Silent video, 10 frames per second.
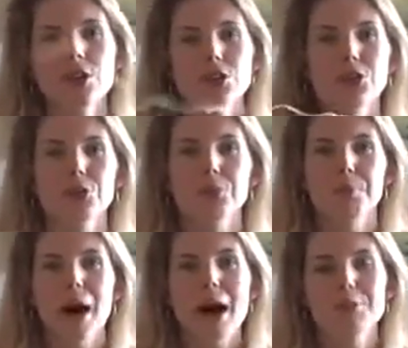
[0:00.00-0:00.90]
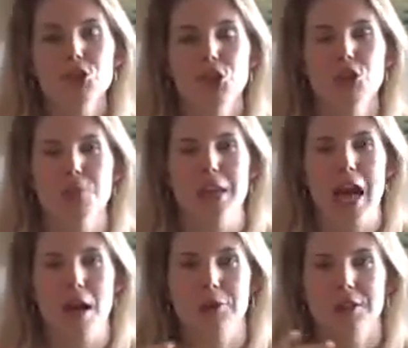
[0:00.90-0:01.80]
So Bob showed me
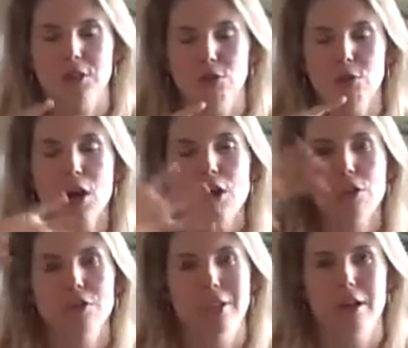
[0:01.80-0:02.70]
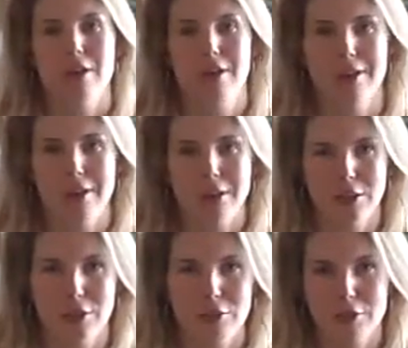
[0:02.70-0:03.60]
how this grows on,
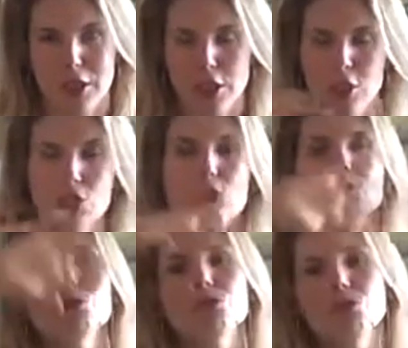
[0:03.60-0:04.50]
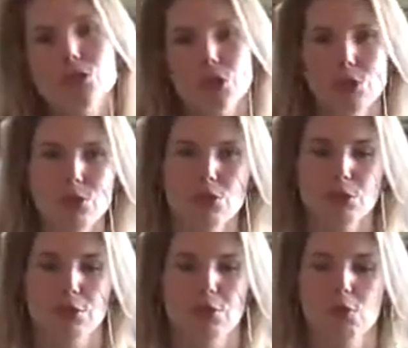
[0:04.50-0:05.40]
in huge
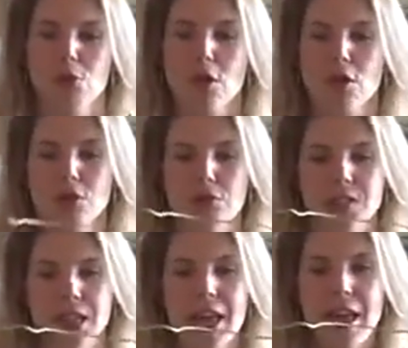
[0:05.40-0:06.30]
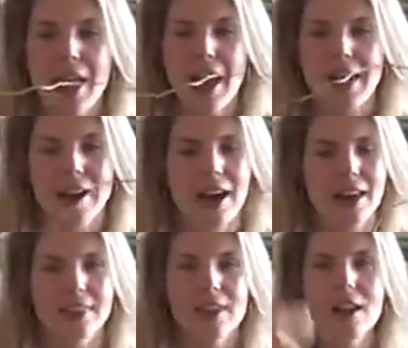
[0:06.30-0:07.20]
sort of groves. And
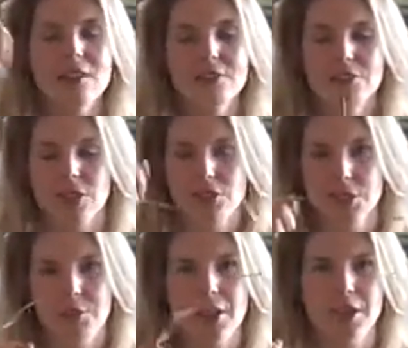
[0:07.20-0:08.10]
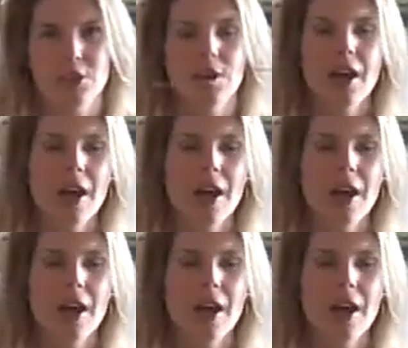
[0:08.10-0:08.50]
I love curly willow.